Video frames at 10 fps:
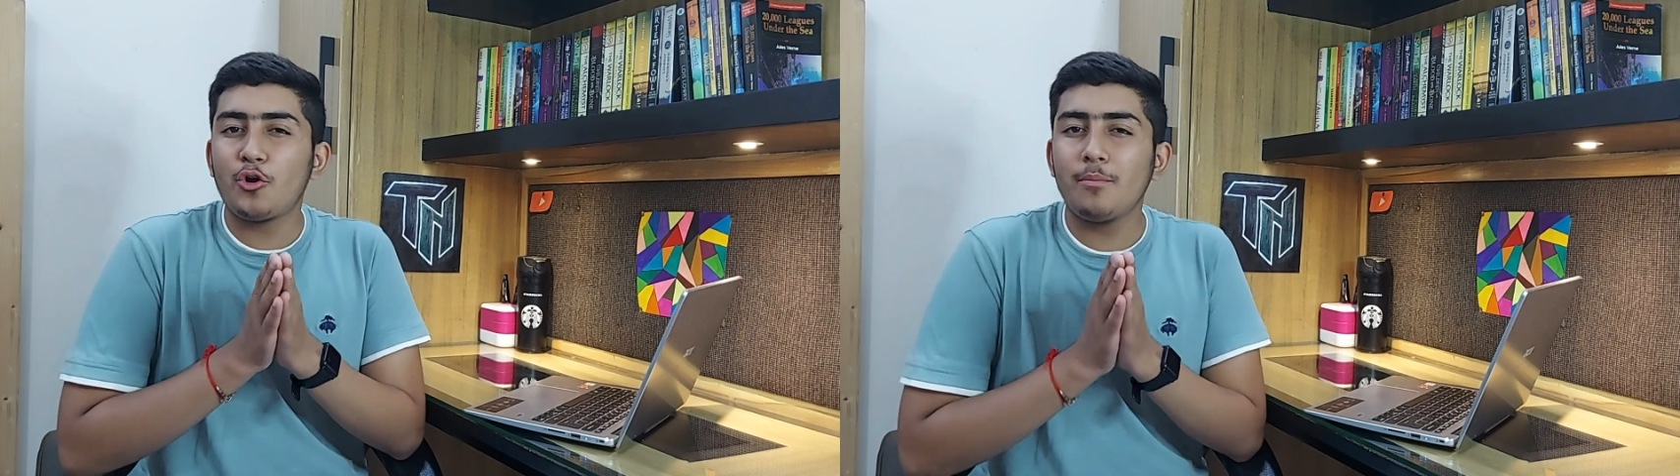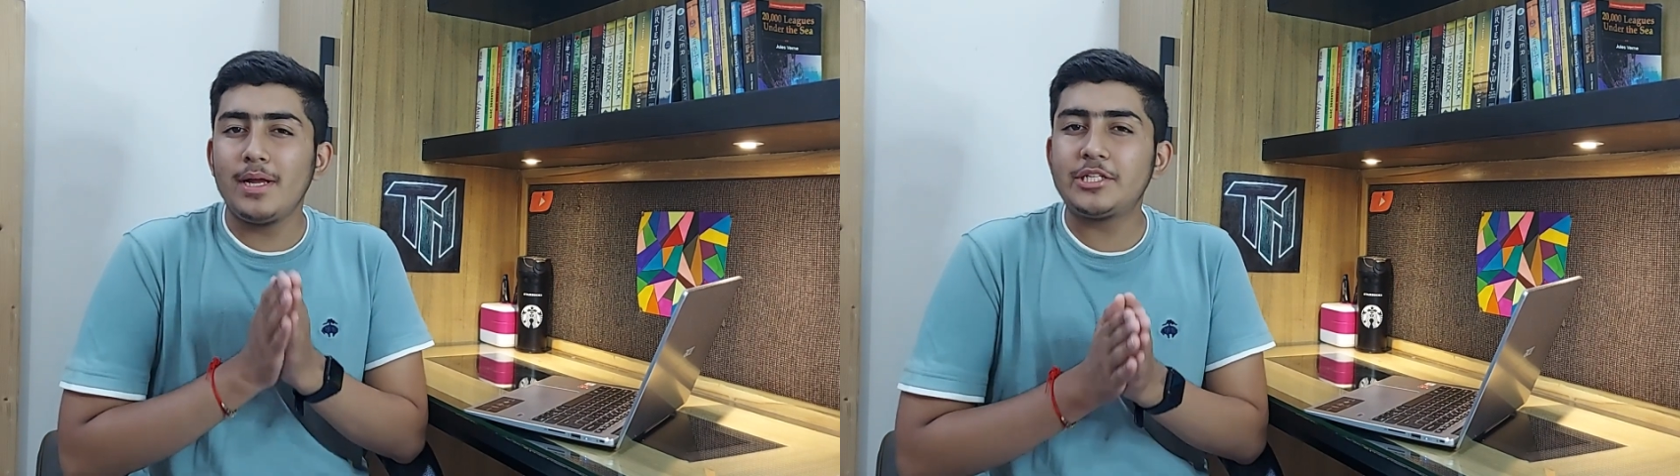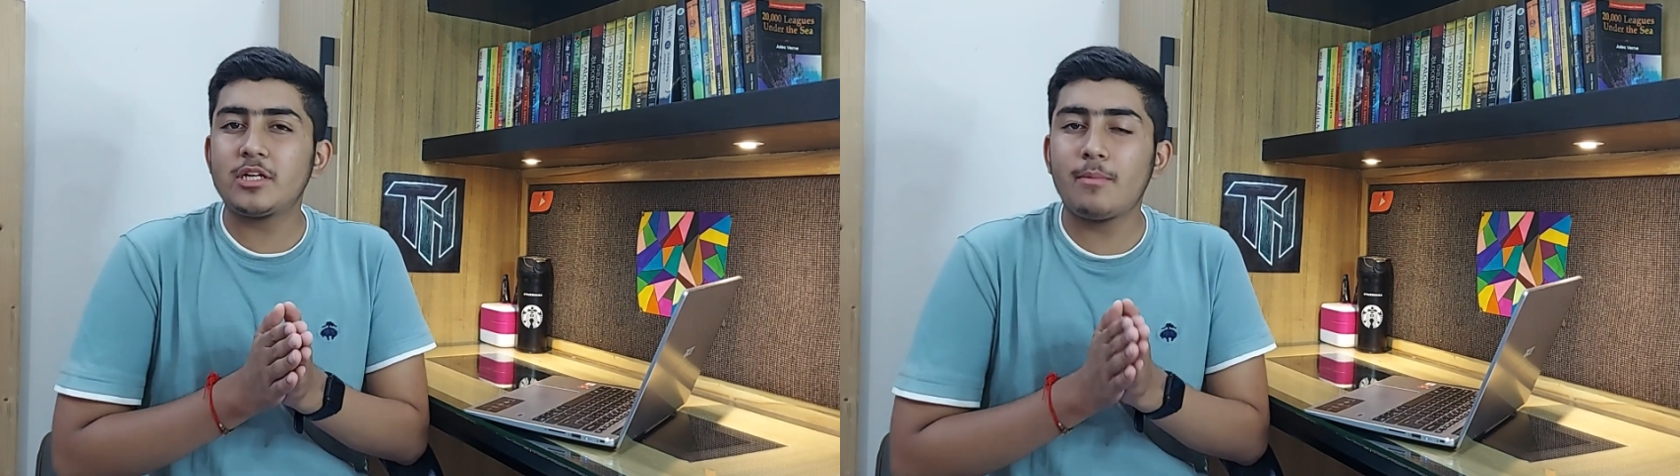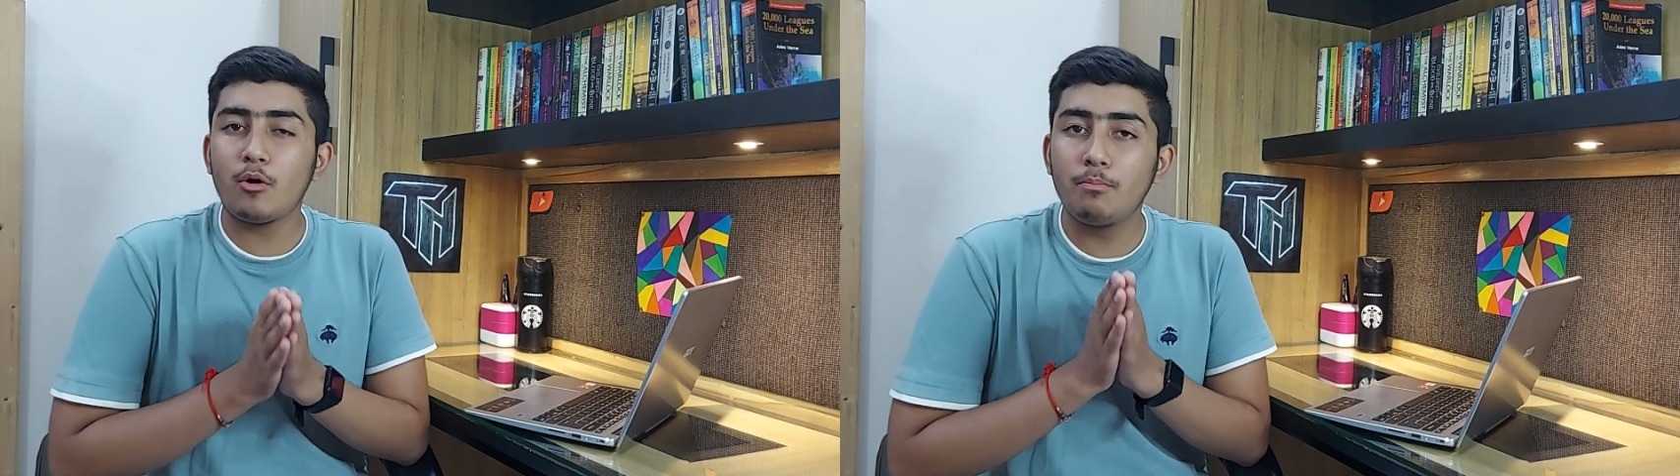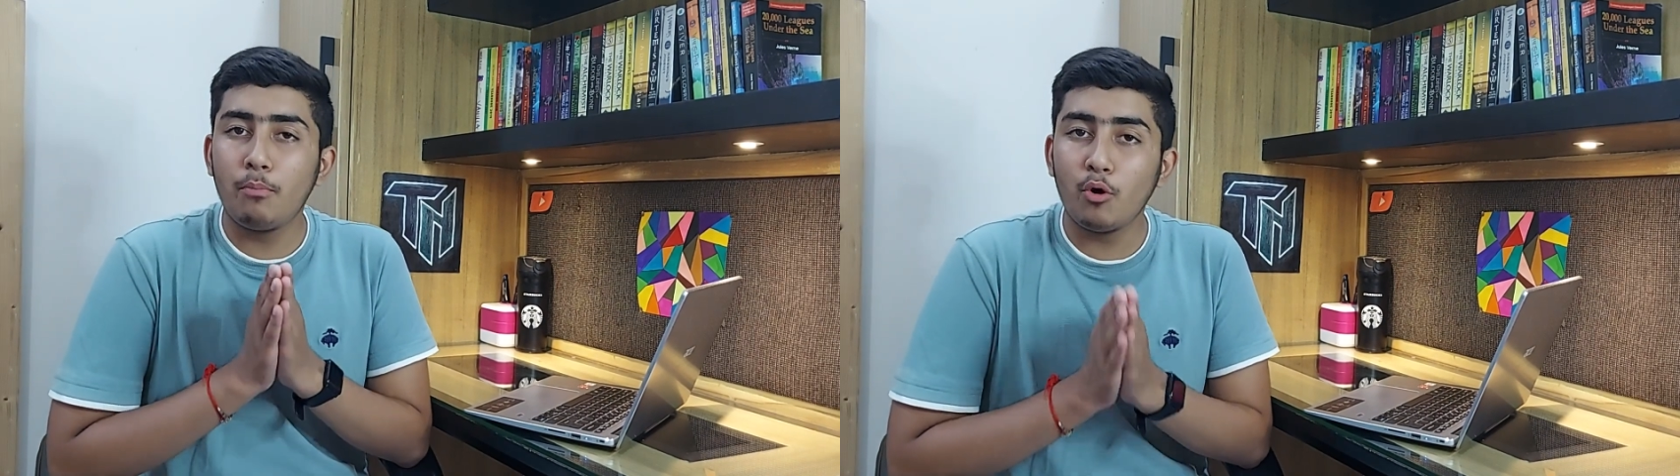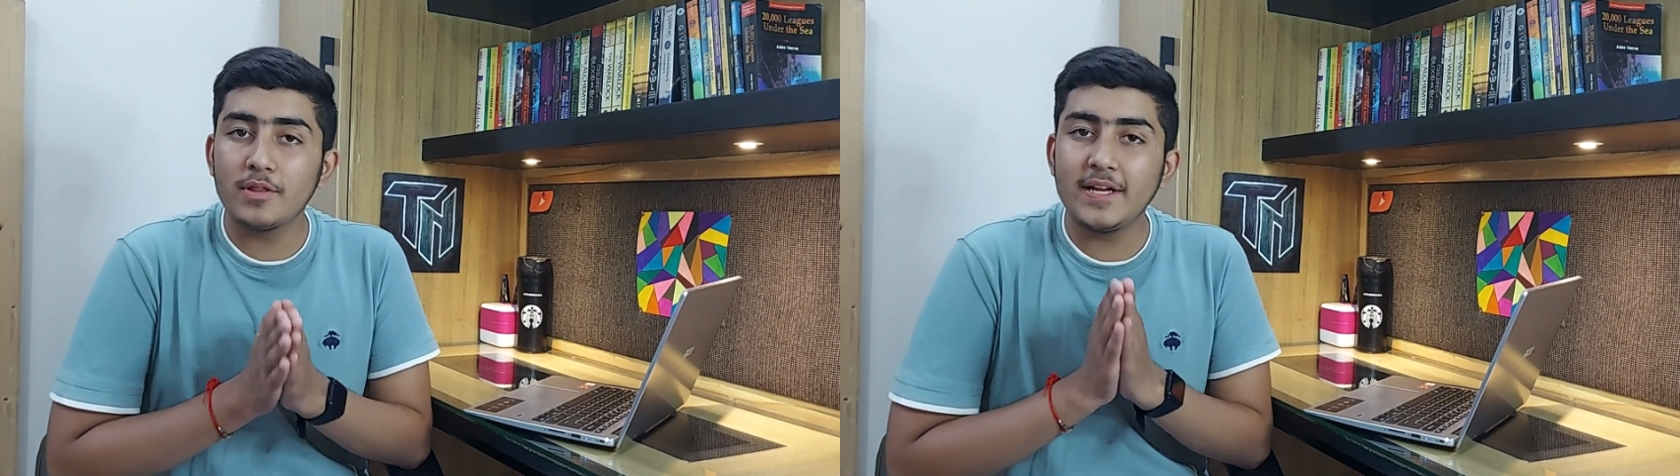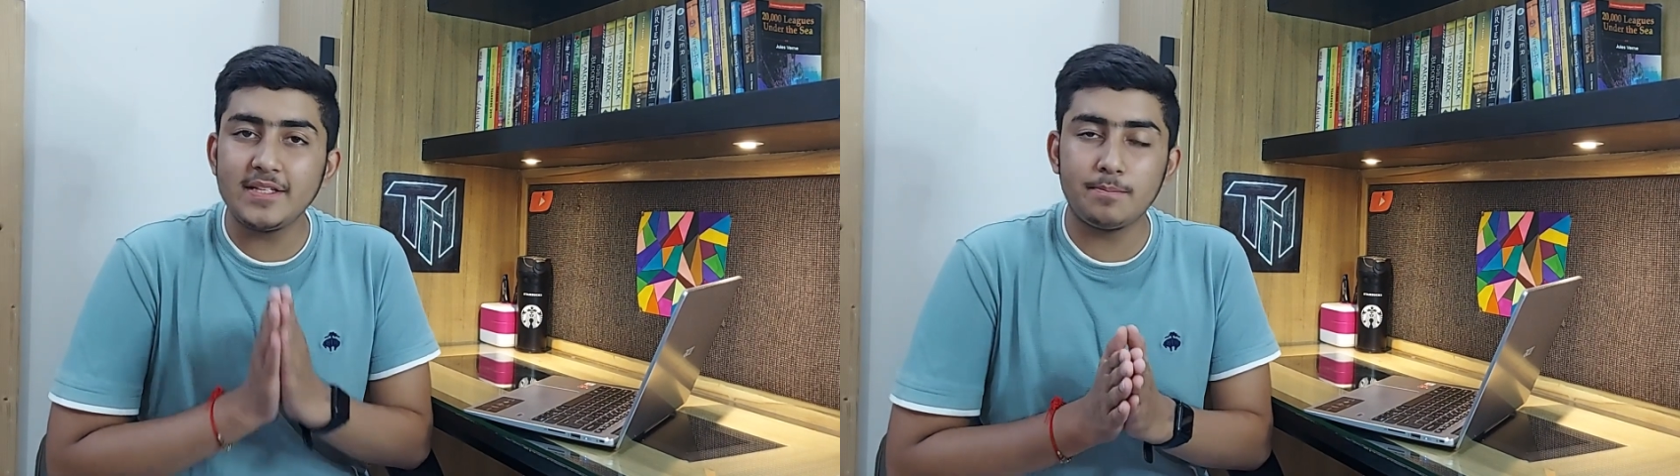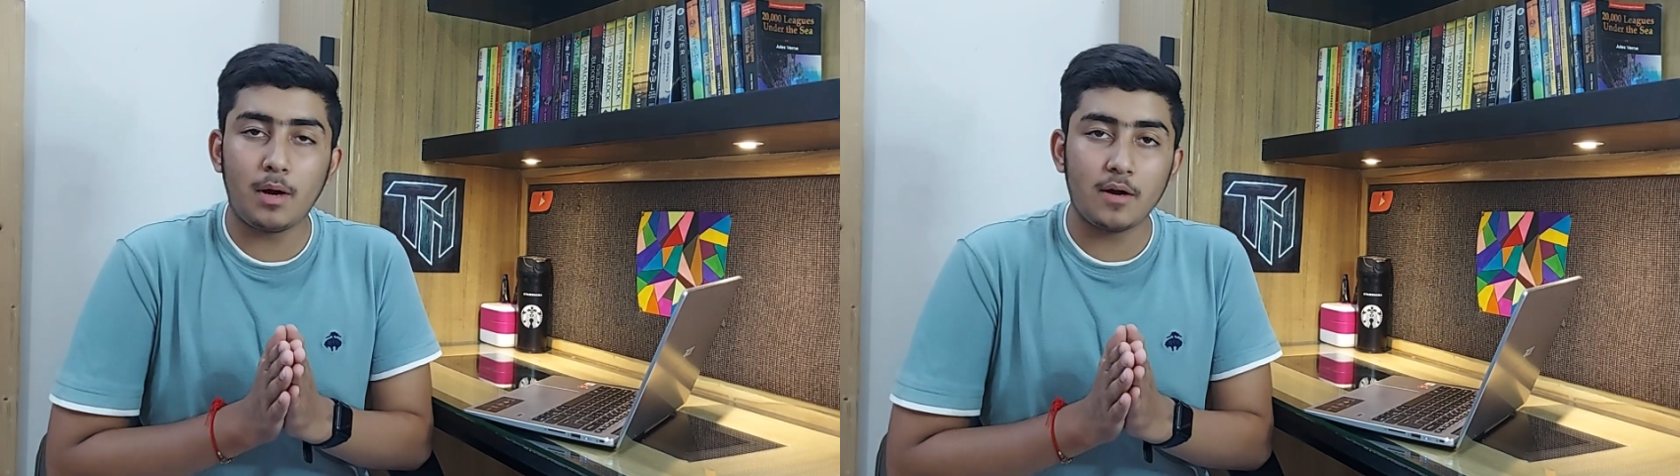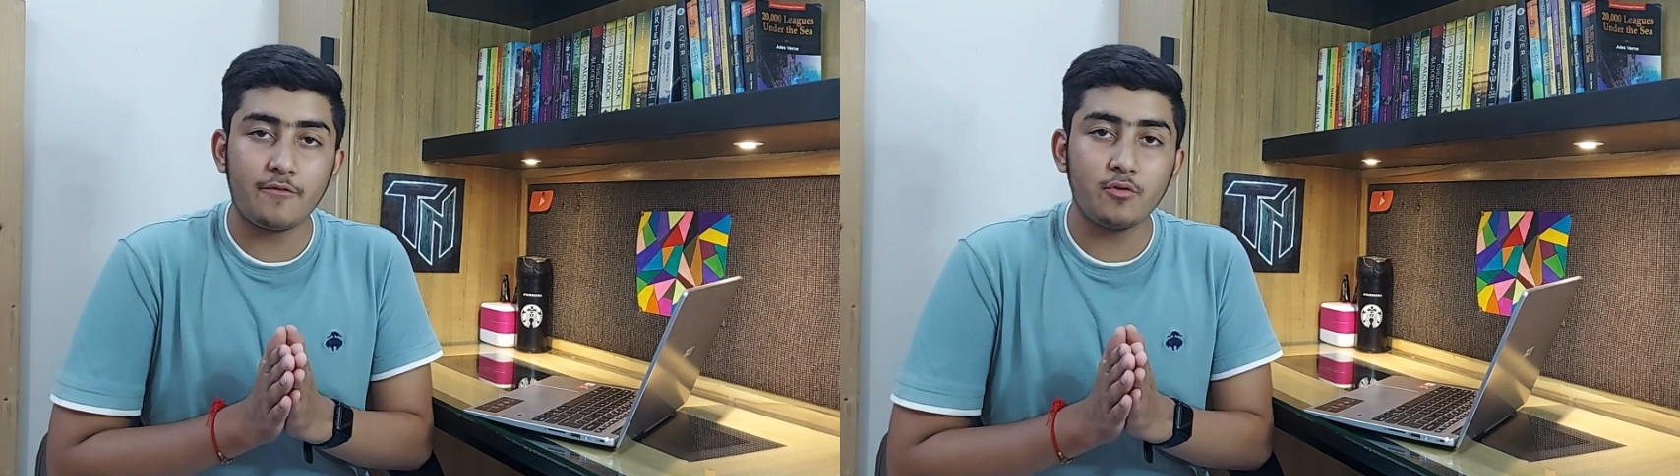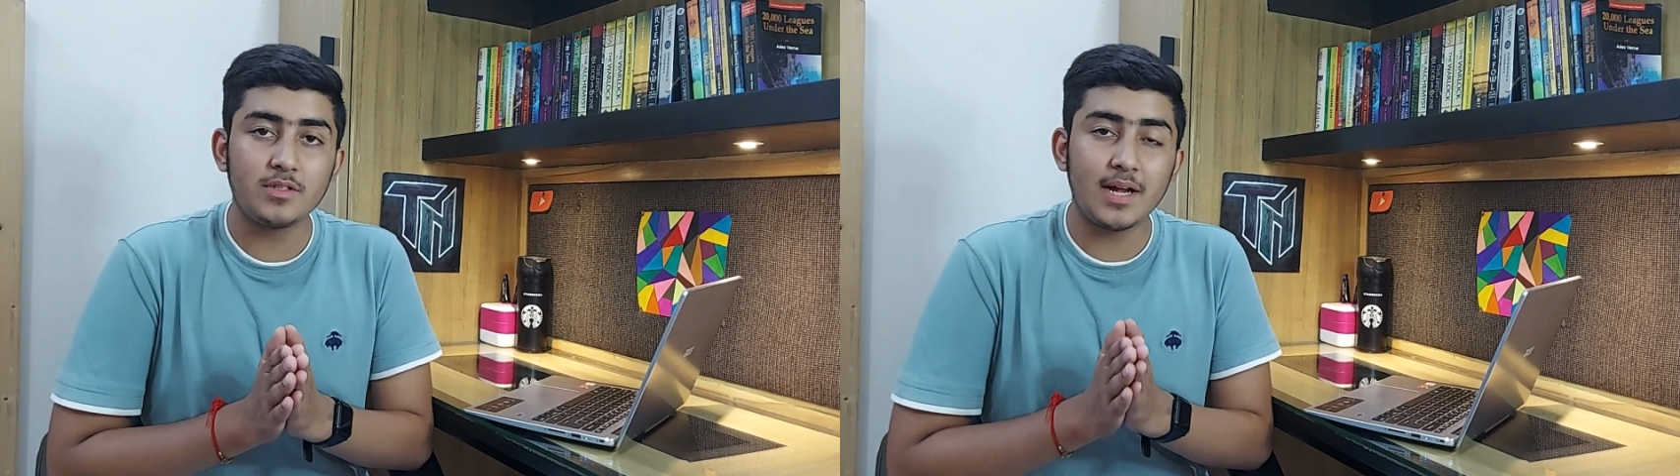to mention about both these smartphones,